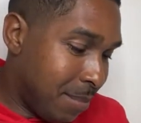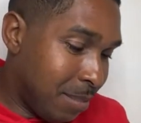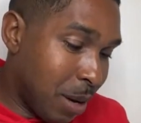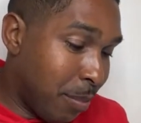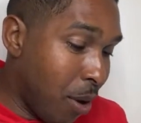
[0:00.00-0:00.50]

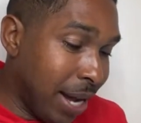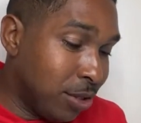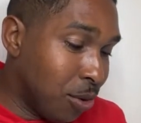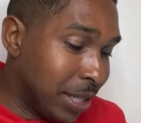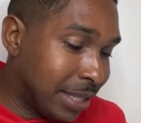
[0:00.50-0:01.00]
my boy
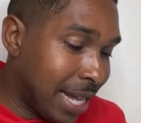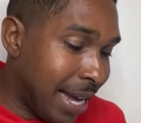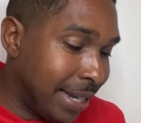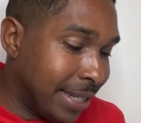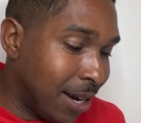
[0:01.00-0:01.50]
doing his
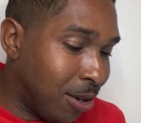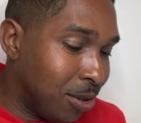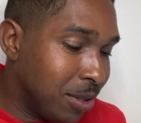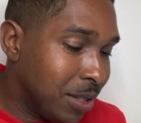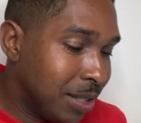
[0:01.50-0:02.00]
thing, y'all.
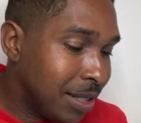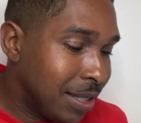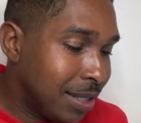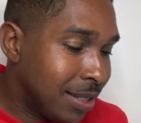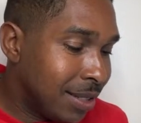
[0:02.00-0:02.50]

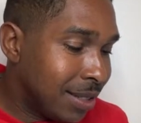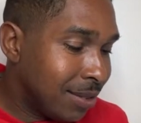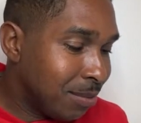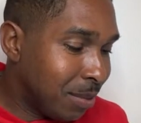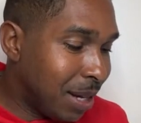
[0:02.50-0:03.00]

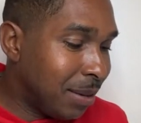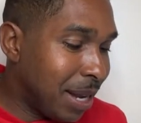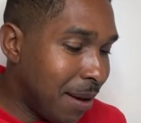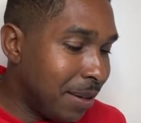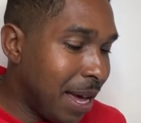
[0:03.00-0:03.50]

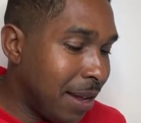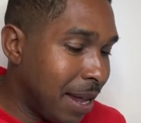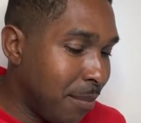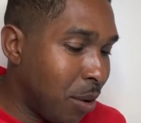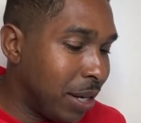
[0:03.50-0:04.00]

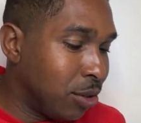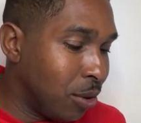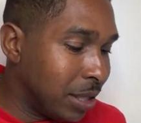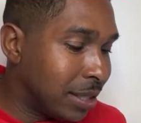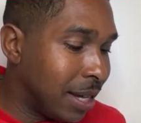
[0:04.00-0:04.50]
That boy
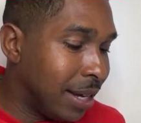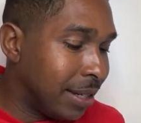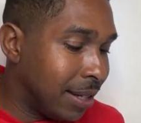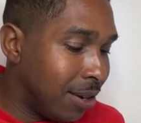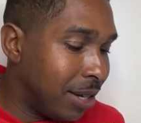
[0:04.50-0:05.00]
doing his thing,
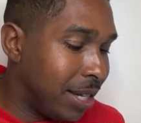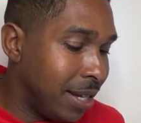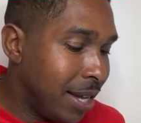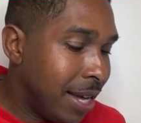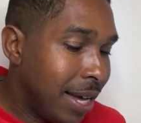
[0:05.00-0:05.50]
y'all.
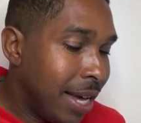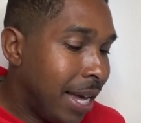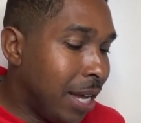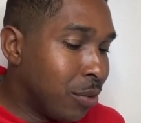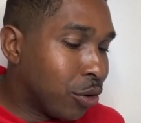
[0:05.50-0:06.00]

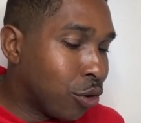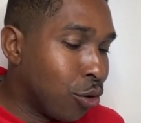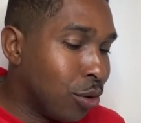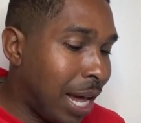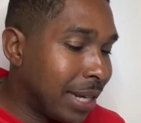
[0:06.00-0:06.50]
He
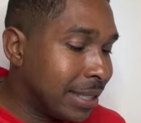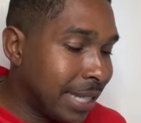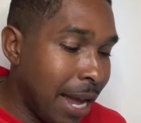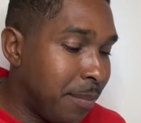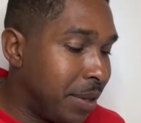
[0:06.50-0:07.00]
recruiting like a
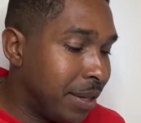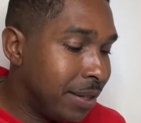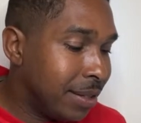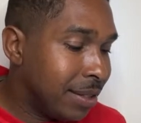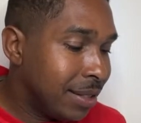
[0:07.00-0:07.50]
champion.
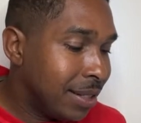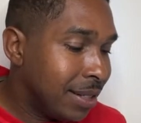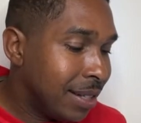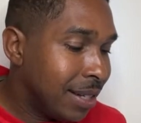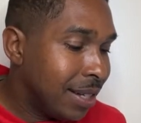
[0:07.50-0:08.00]

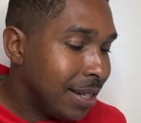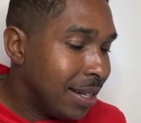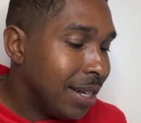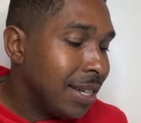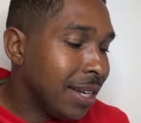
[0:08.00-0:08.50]

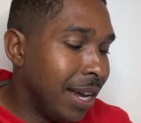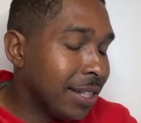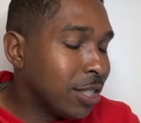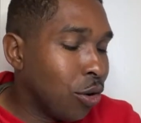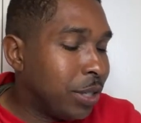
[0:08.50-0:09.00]
Yeah,
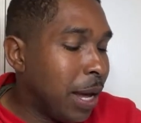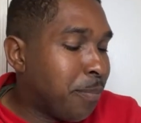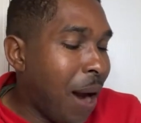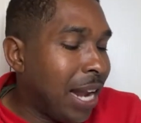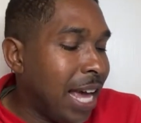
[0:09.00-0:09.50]
so they
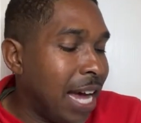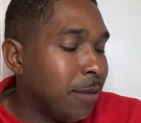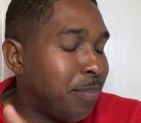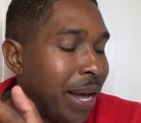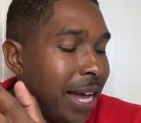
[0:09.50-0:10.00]
probably had to
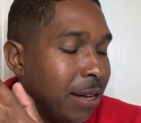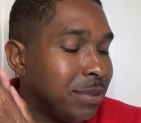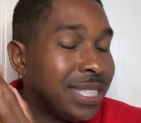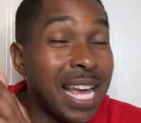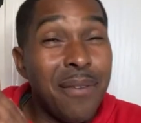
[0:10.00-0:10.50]
pay him
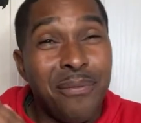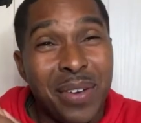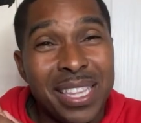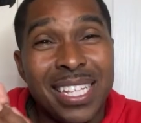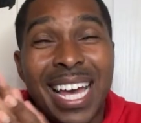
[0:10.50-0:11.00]

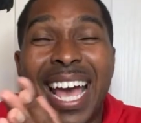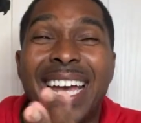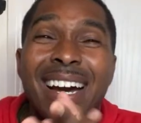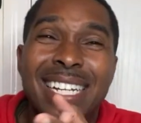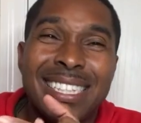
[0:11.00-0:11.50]
$750,000 to
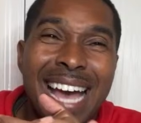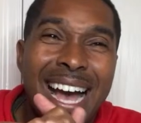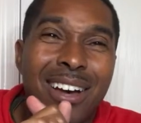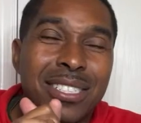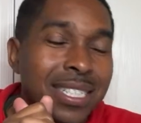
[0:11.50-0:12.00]

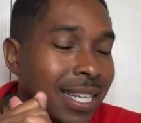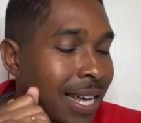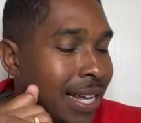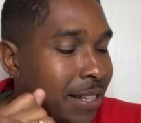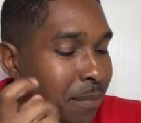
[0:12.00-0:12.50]
$800,000
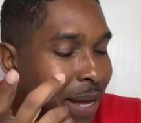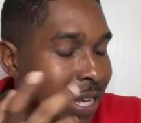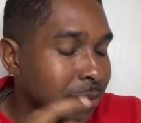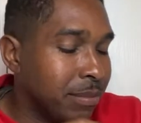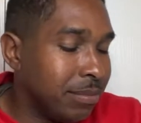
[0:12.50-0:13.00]
to make
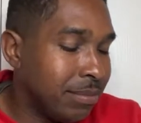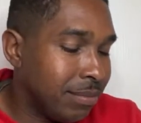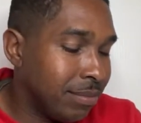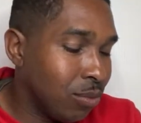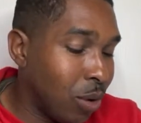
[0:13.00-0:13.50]
him.
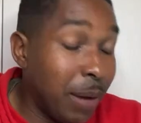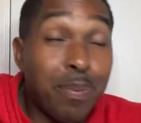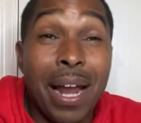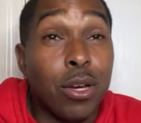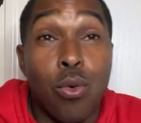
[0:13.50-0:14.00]
Well, he
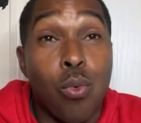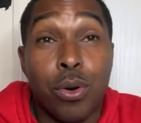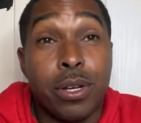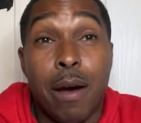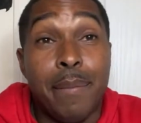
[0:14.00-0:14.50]
probably gonna want
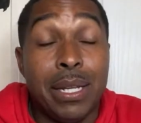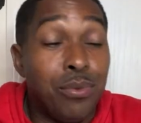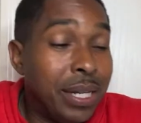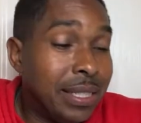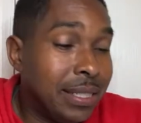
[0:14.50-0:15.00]
to come
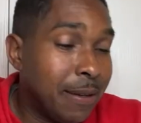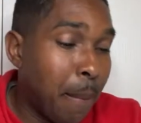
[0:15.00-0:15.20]
anyways.